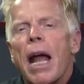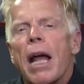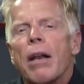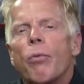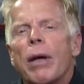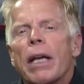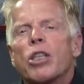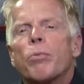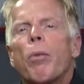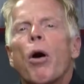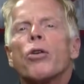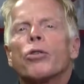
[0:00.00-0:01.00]
and we
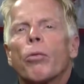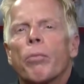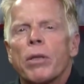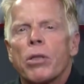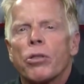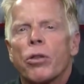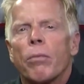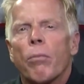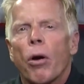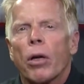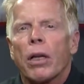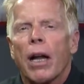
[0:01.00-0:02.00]
expose our business to the
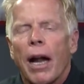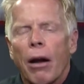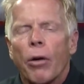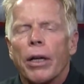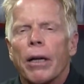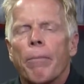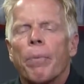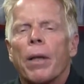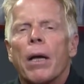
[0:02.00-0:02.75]
market area.